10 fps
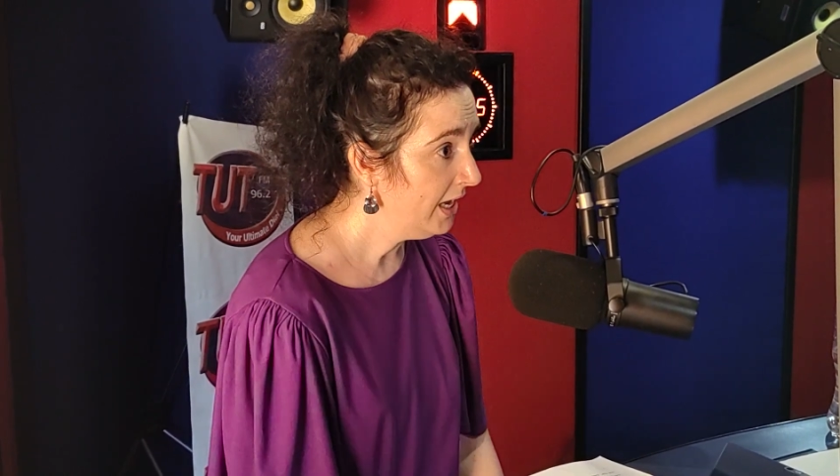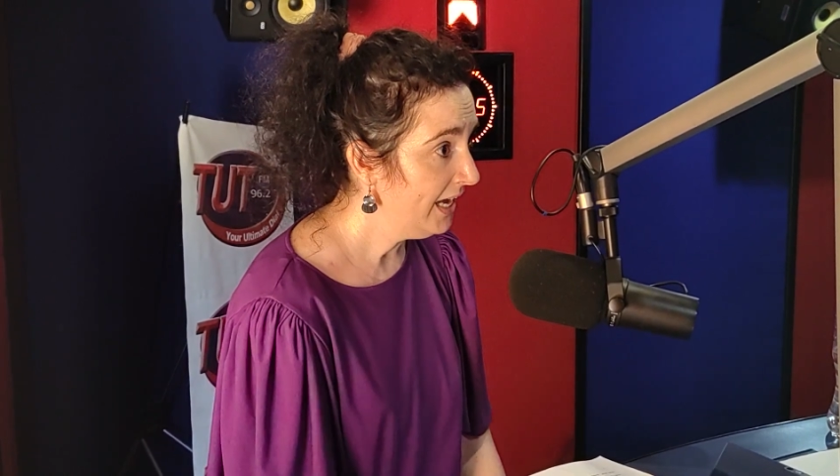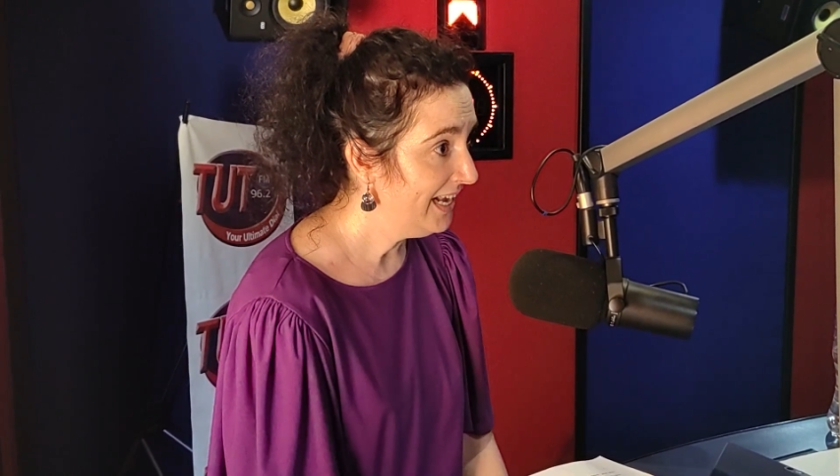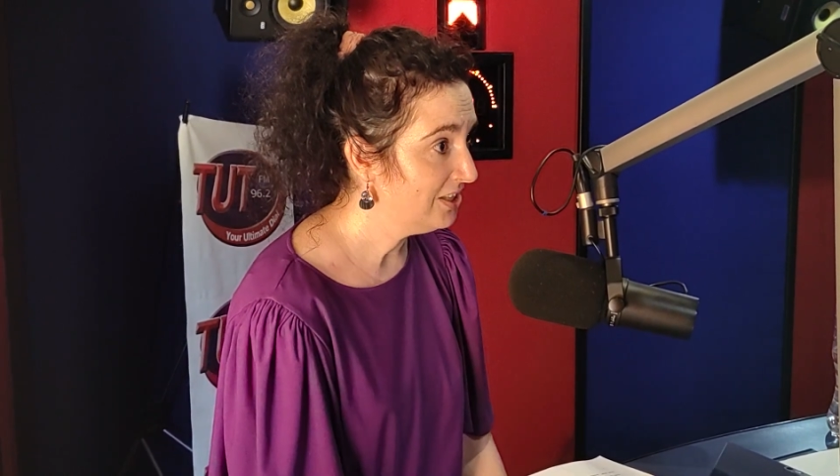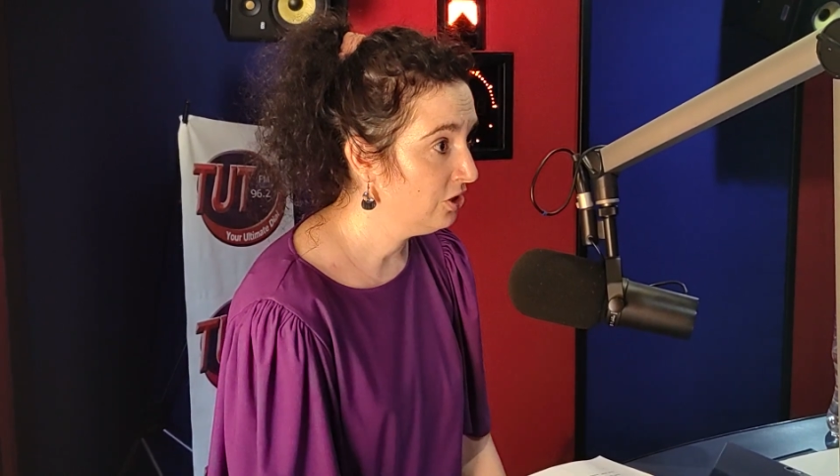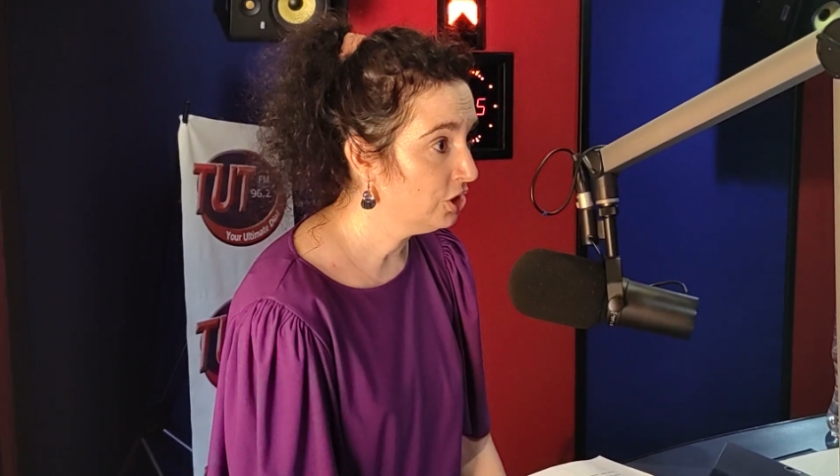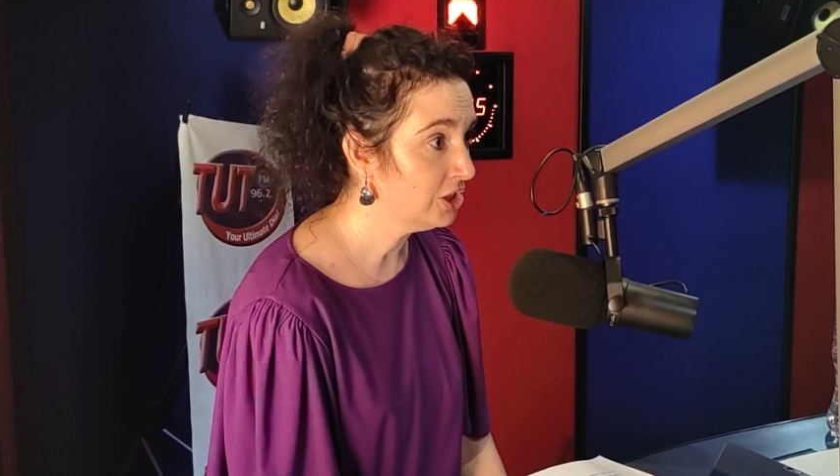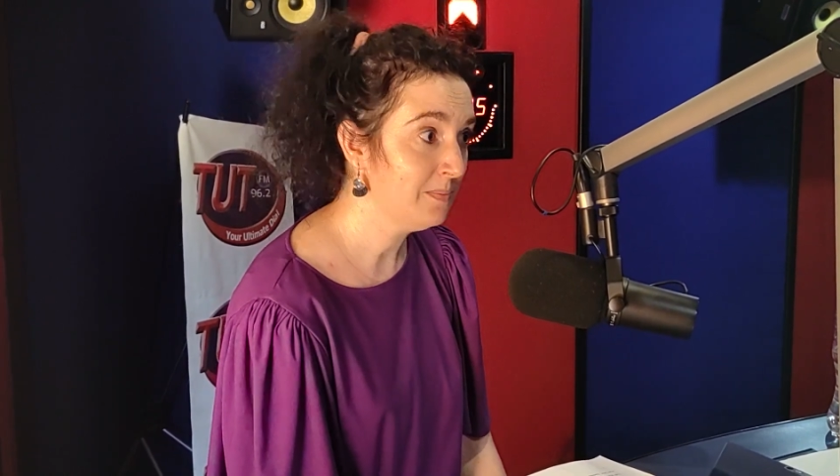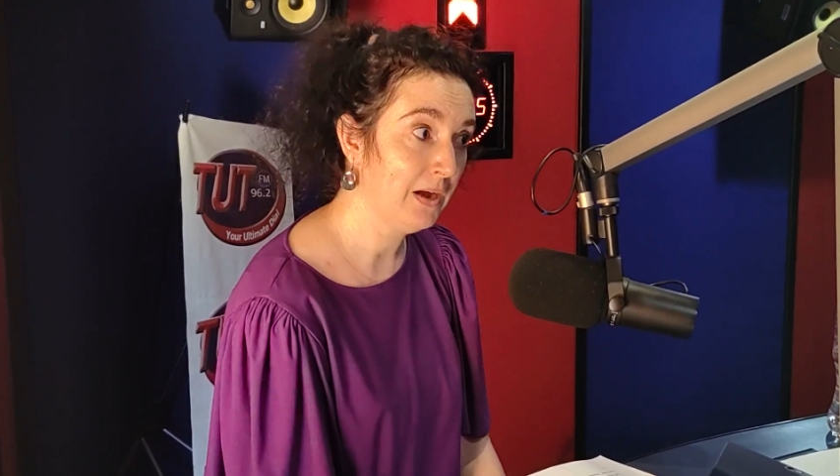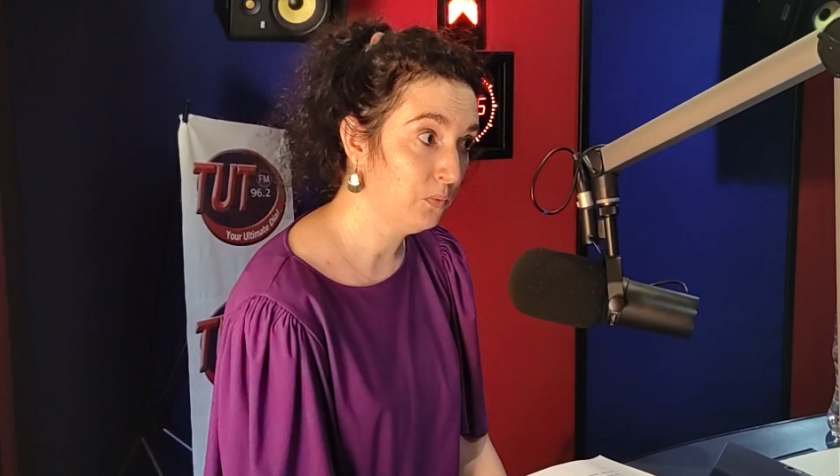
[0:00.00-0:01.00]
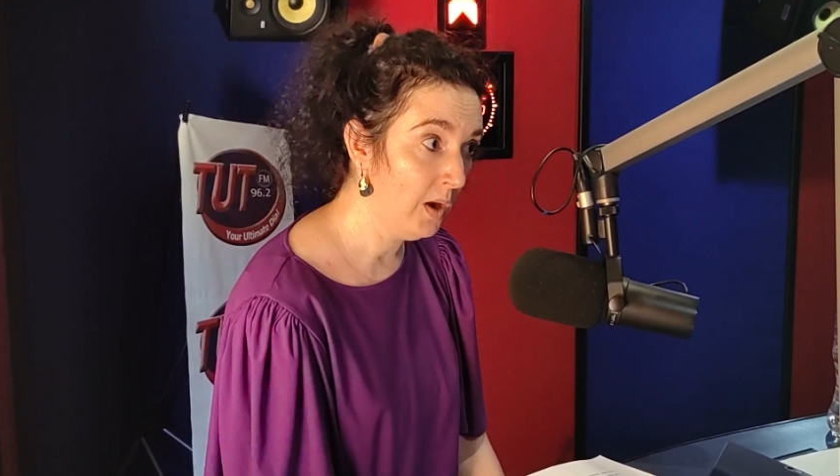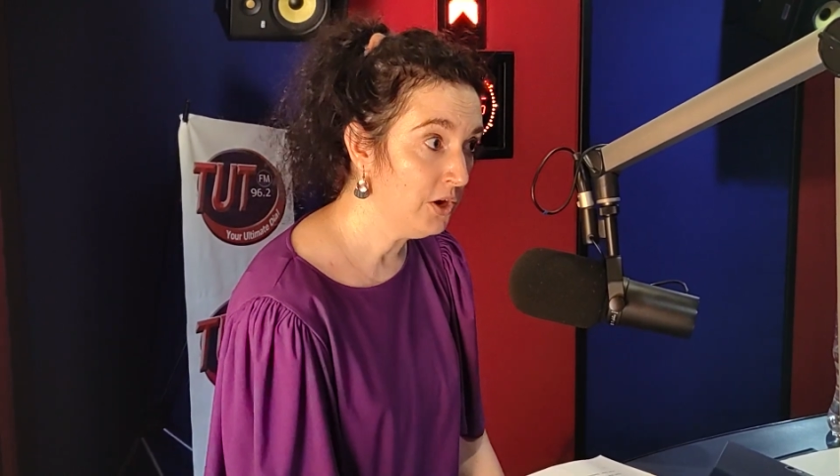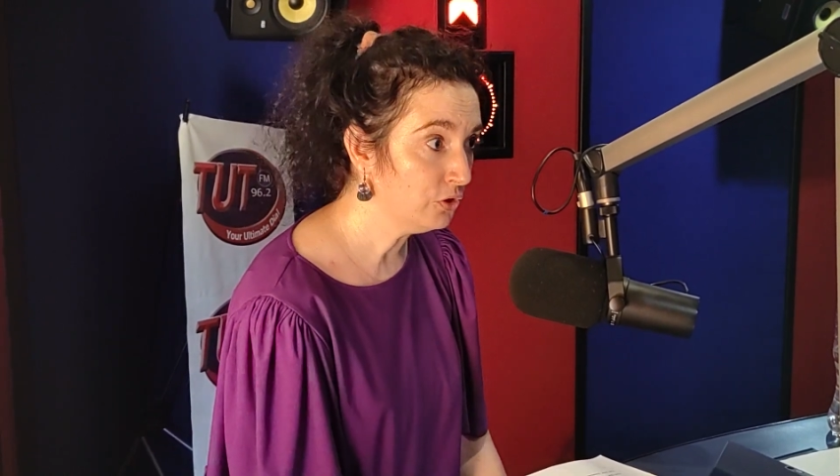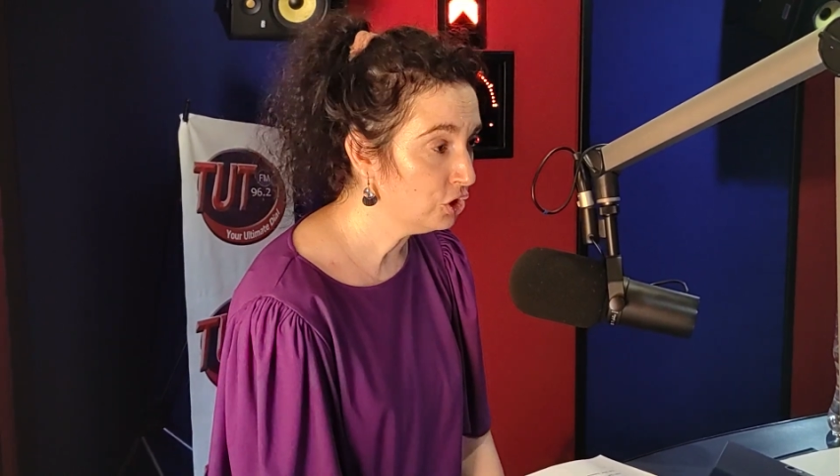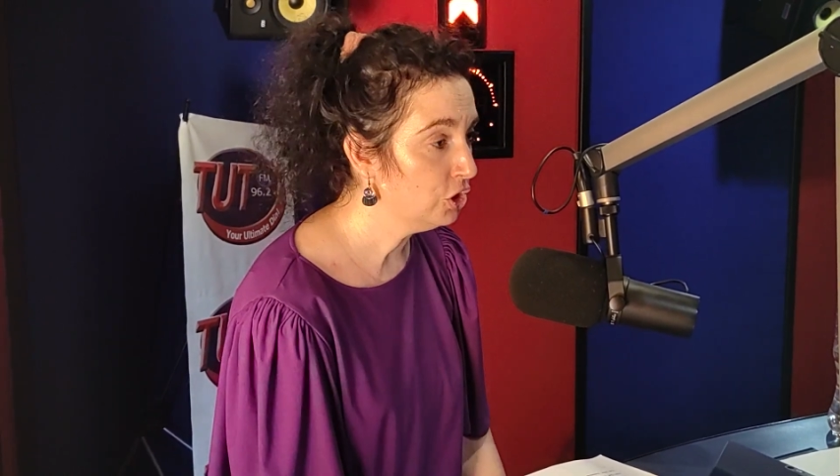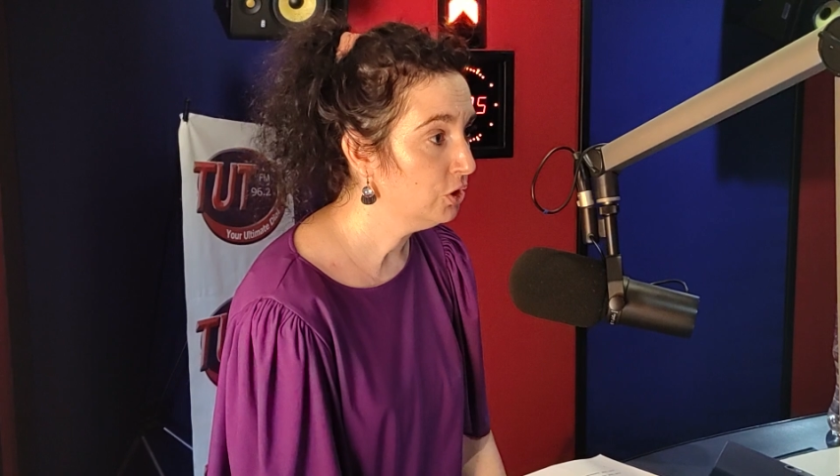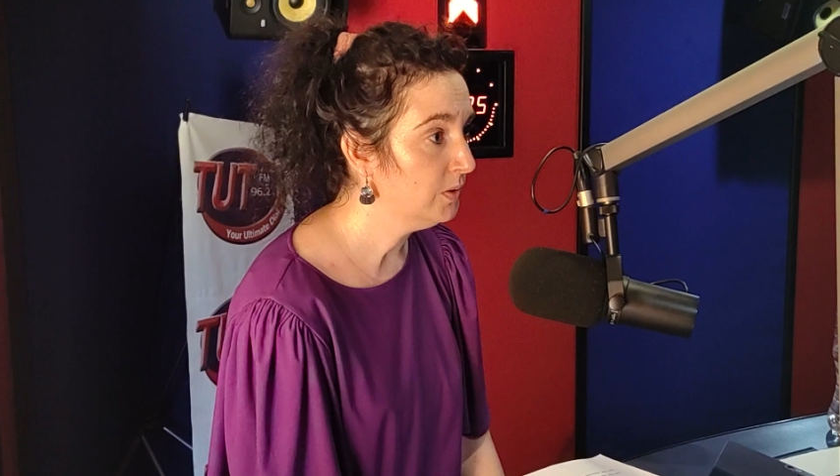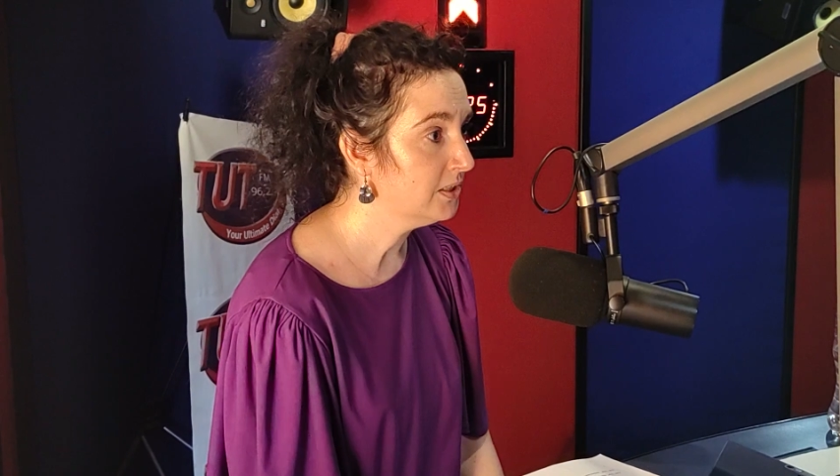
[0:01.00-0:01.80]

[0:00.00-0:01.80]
Mm. It's not just about one or two,